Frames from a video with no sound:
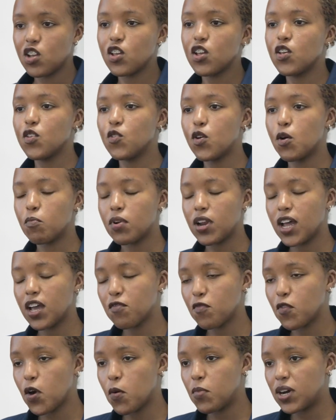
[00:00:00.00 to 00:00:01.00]
You apply
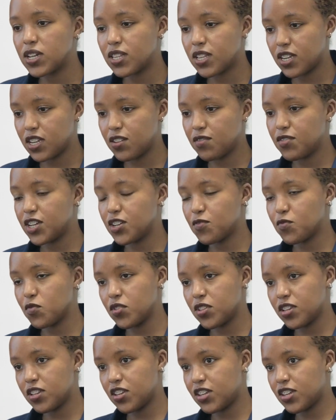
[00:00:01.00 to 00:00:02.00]
for a birth certificate for
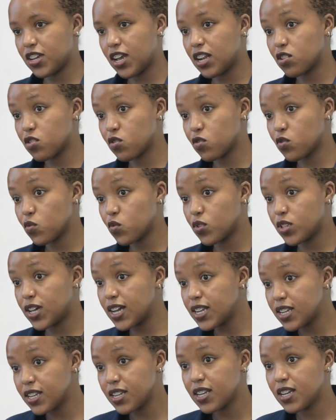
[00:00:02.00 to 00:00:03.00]
this child so
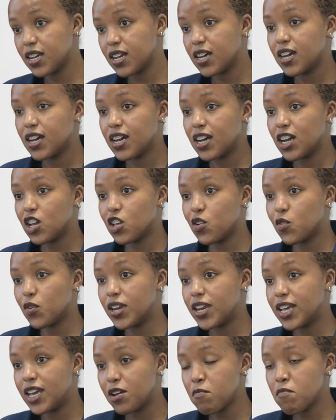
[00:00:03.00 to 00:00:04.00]
that your
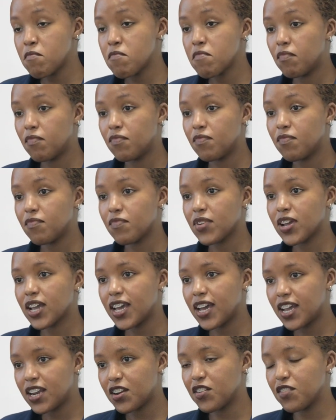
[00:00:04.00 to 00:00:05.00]
name
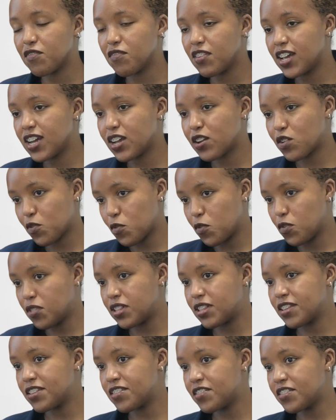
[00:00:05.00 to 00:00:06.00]
can reflect on
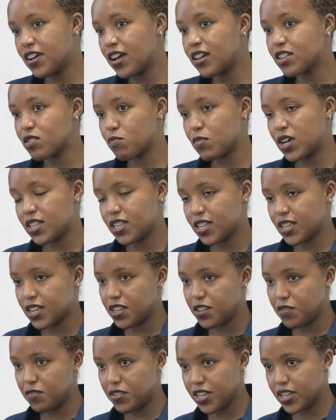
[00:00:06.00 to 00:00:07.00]
this child's birth
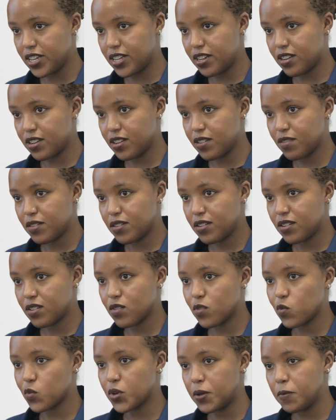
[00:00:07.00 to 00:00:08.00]
certificate.
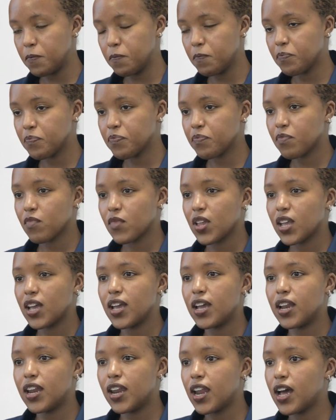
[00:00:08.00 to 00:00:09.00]
Okay.
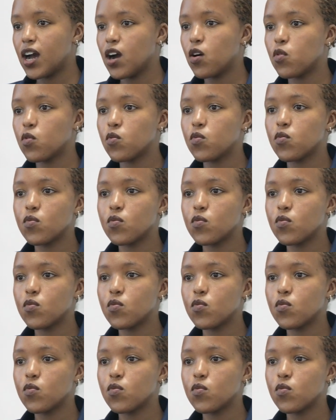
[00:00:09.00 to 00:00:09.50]
And now